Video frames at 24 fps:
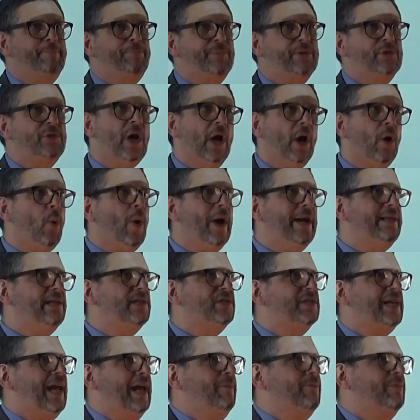It's not quite the
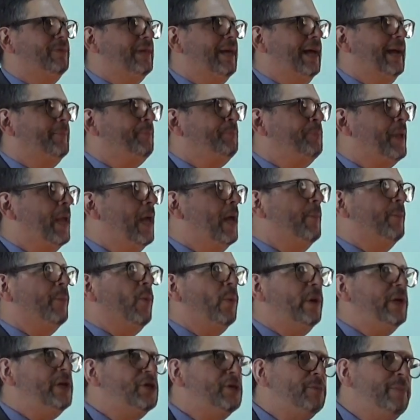same thing, but
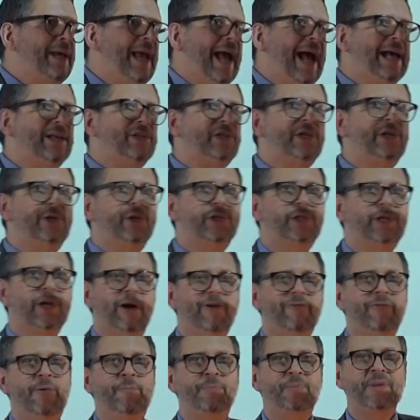what you should be asking
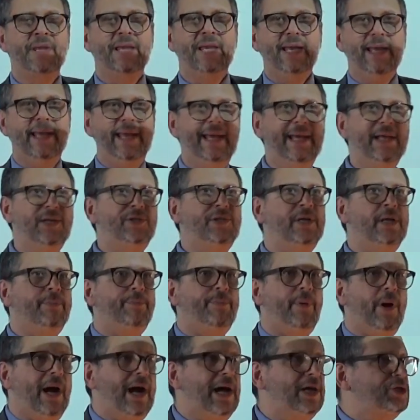yourself, is it
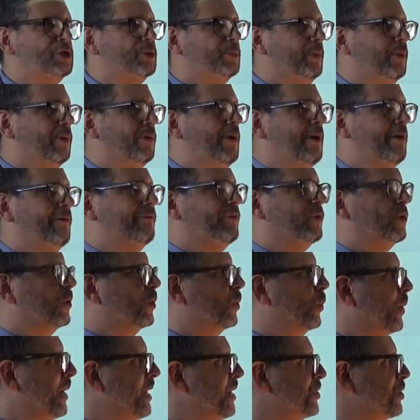possible for a
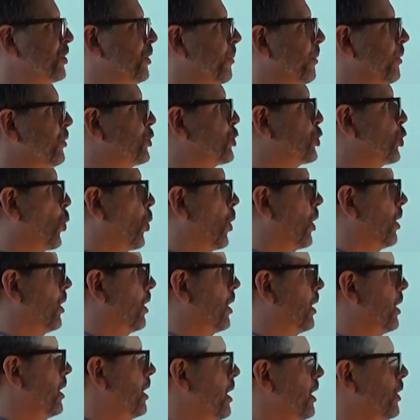reasonable
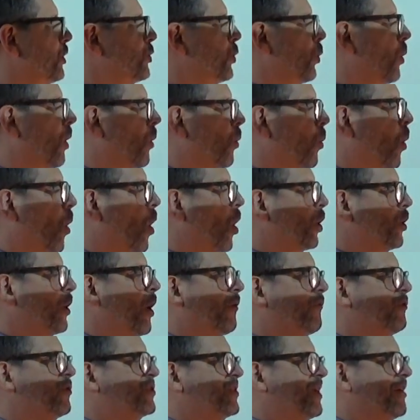juror to award
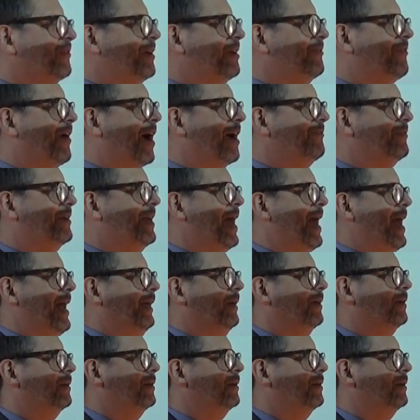over 75K?